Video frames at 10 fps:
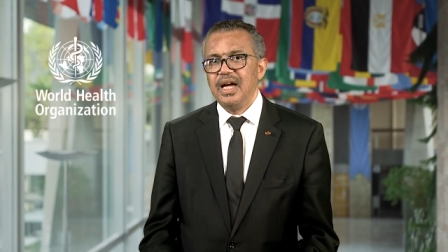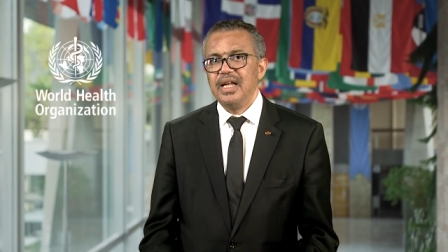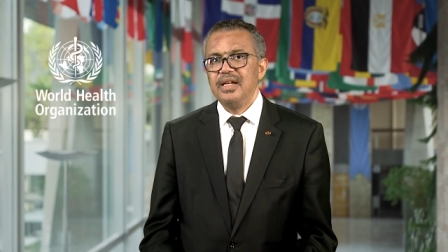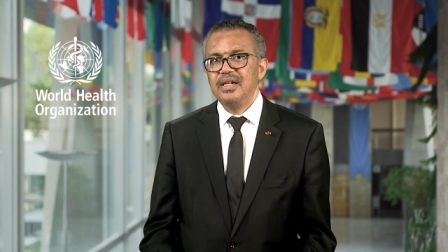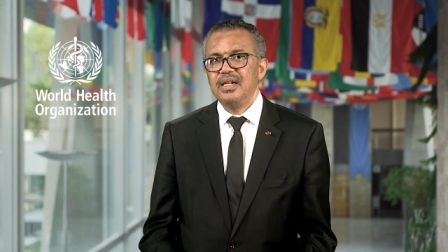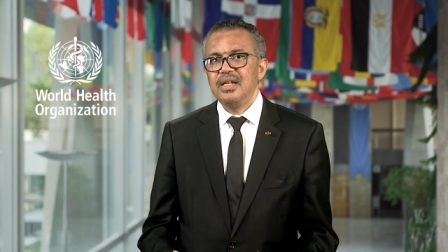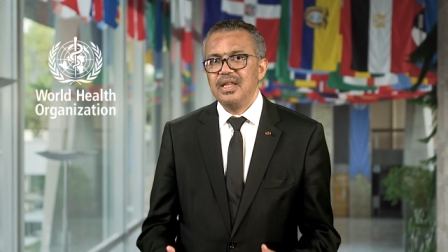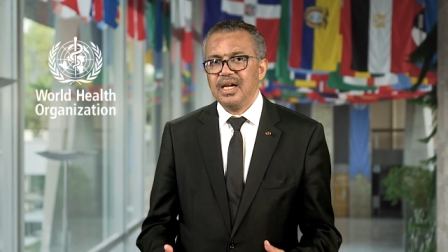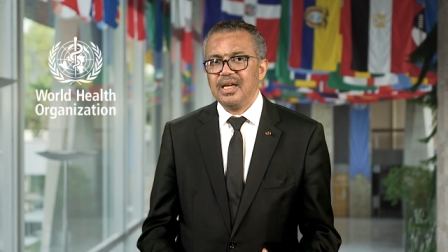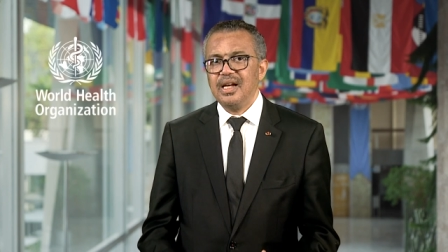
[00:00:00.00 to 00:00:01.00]
And
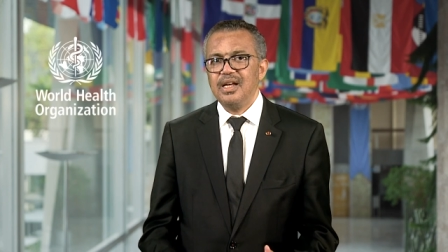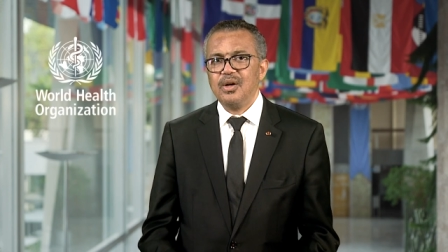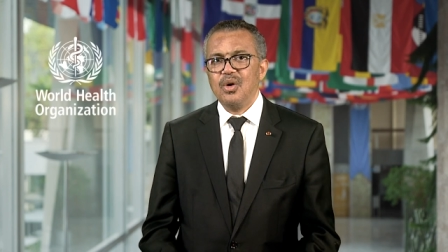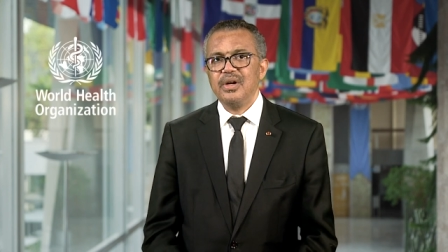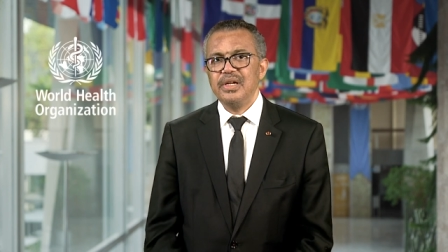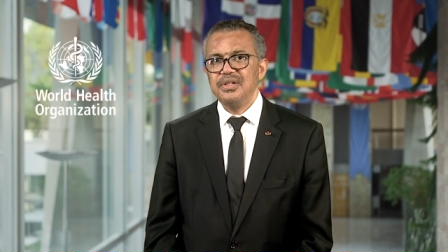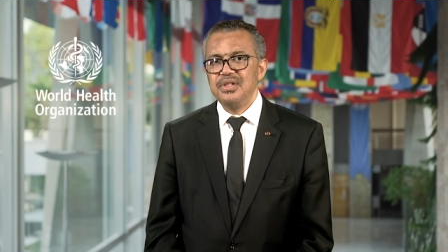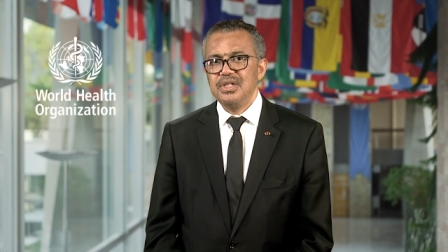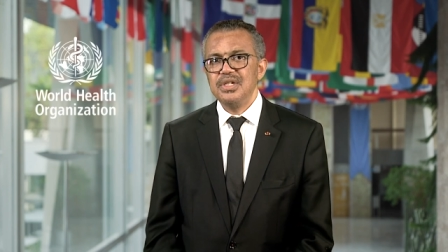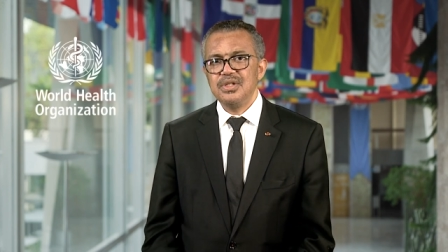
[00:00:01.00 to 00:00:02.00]
the color
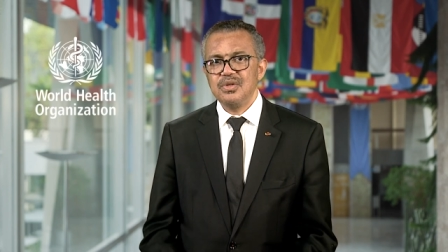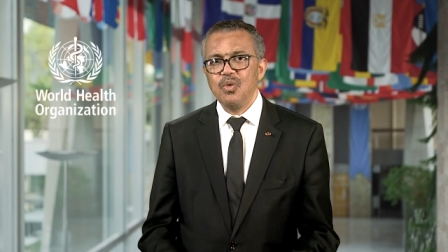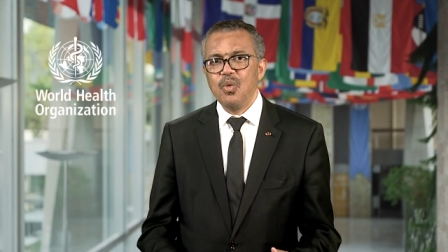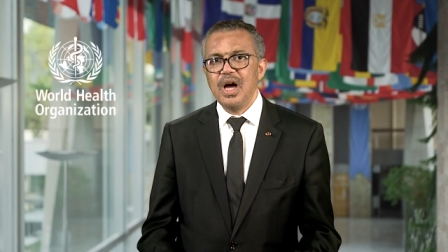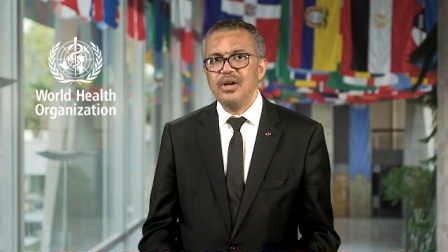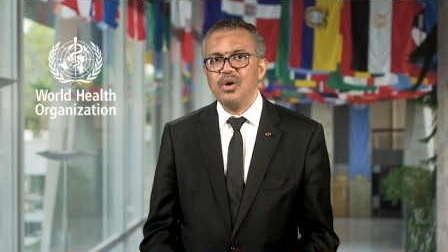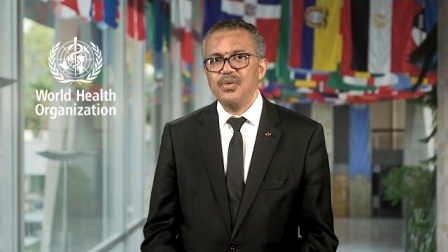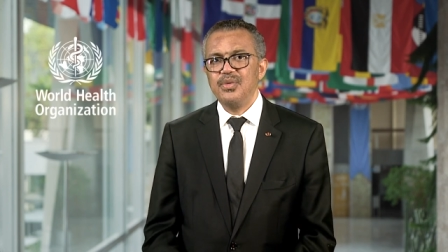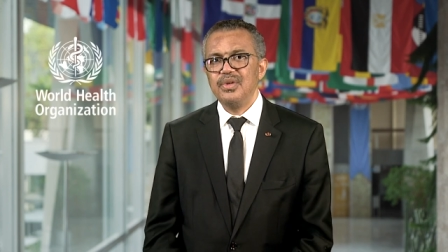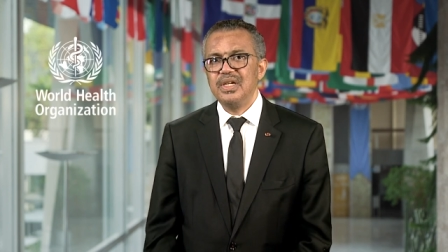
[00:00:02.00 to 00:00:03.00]
orange is one
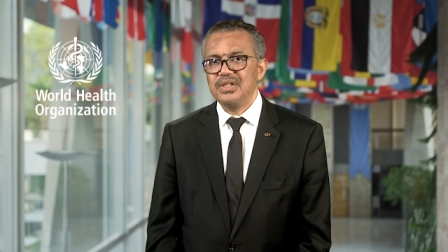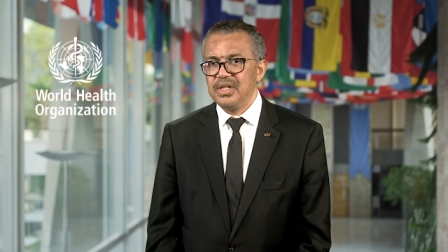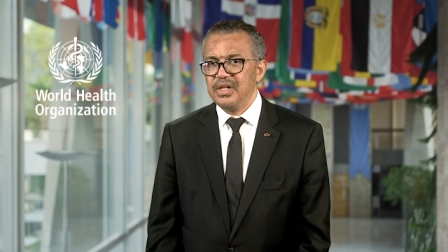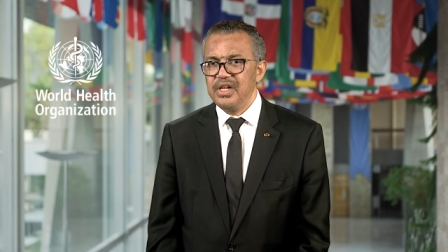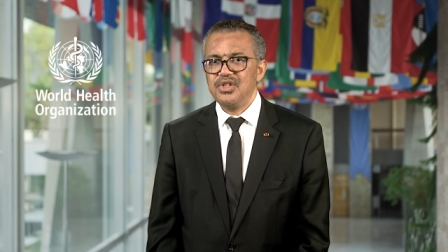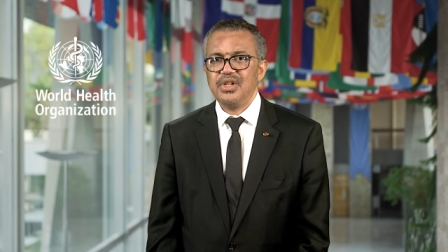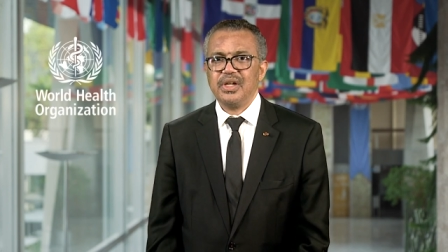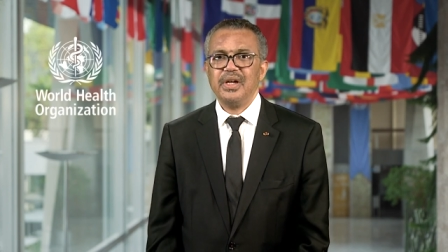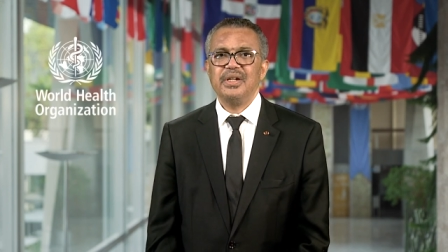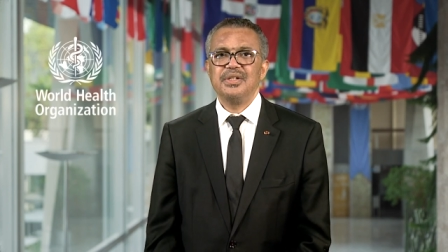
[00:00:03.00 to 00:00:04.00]
of the signature
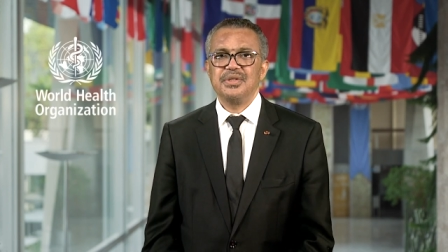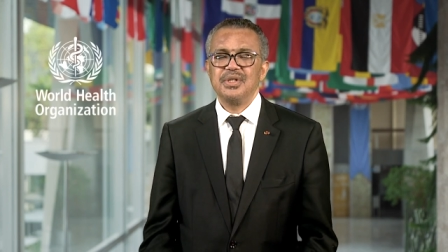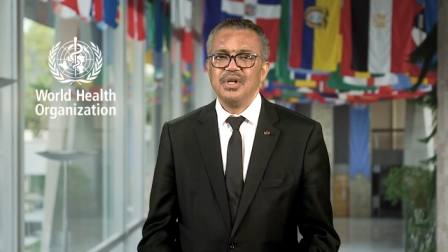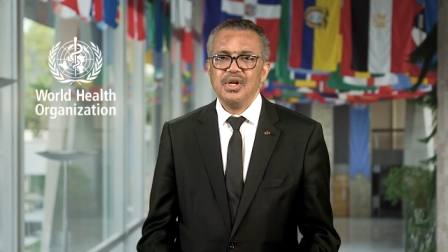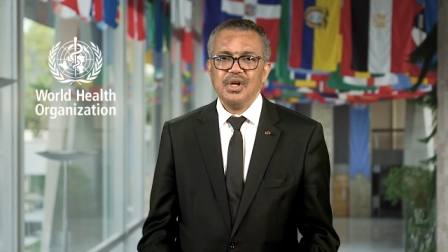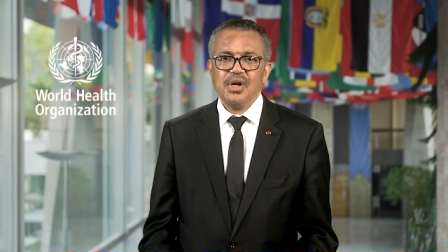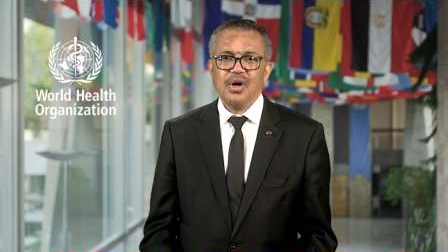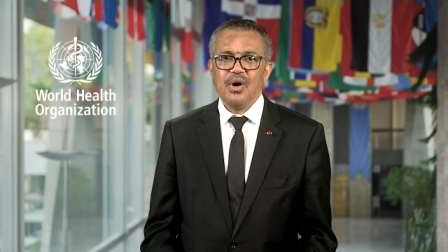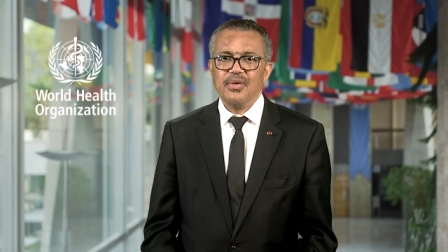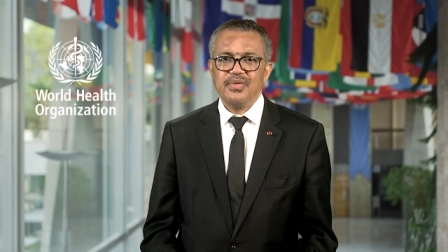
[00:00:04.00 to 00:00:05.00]
colors
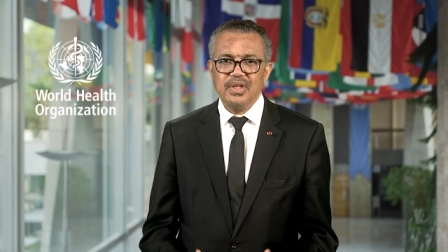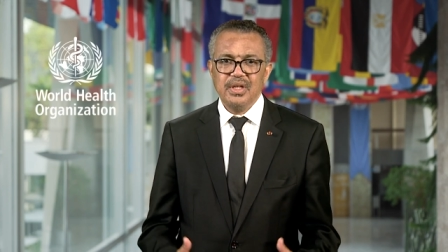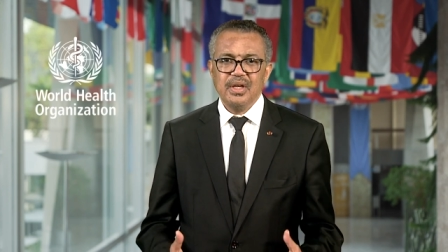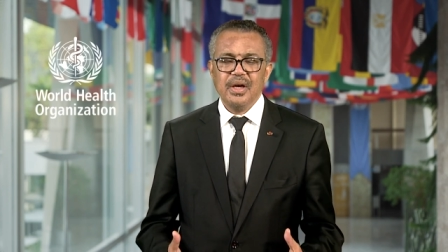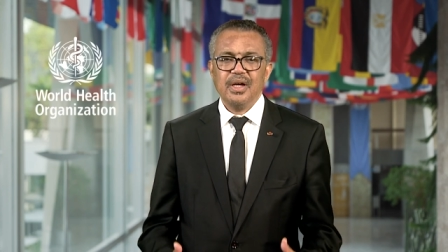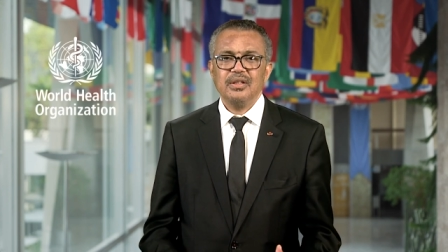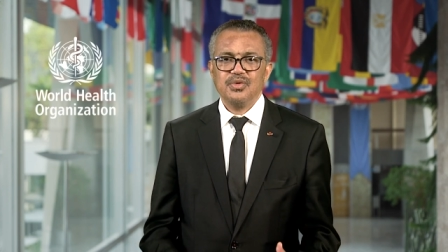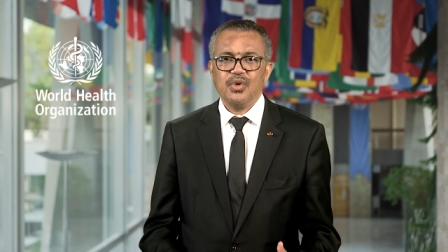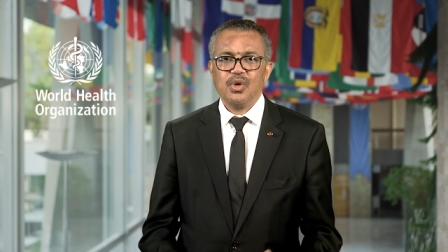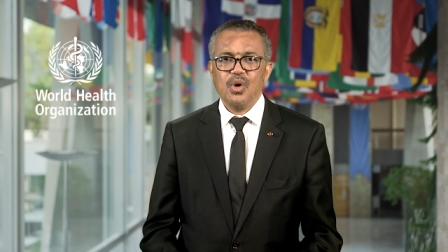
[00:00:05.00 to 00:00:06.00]
of the
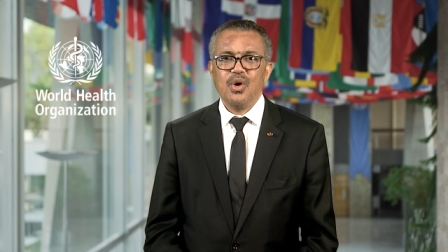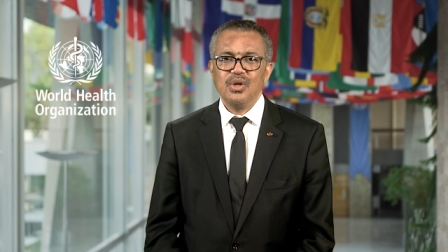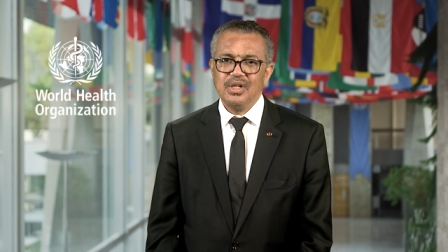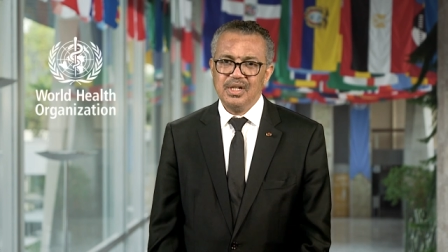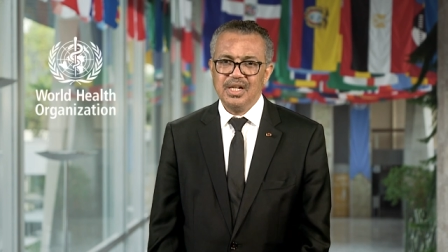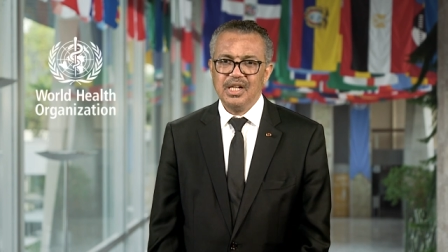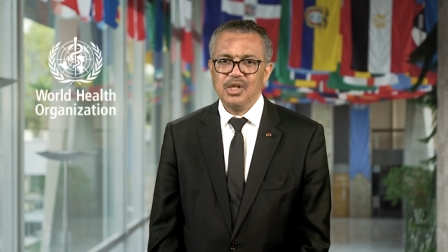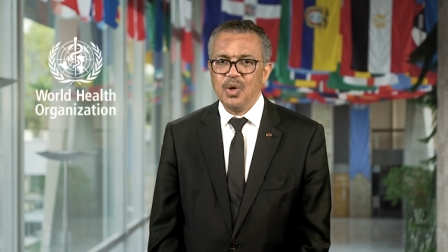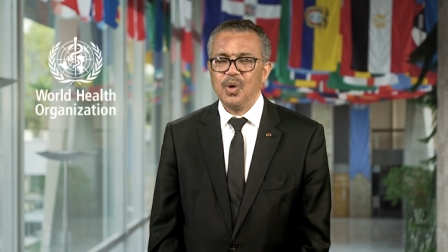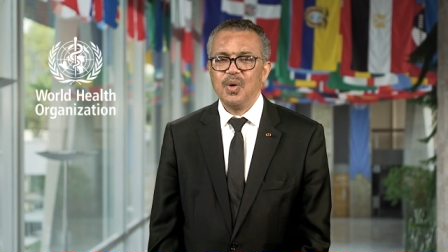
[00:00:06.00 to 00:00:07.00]
Health for All
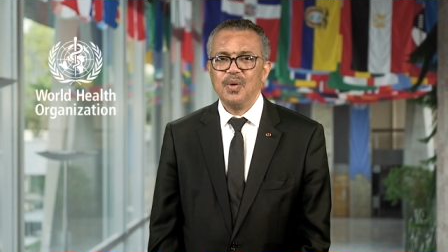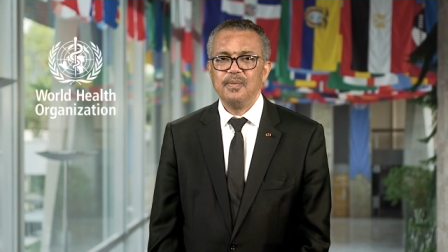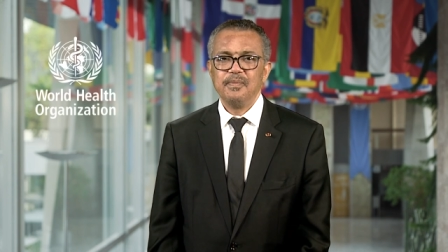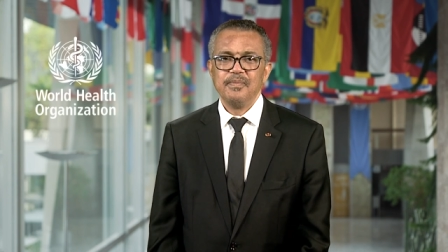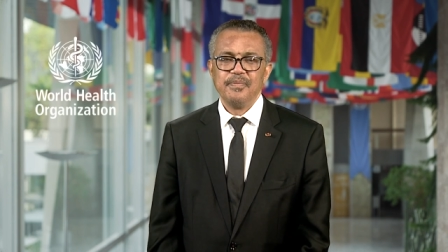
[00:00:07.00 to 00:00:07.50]
logo.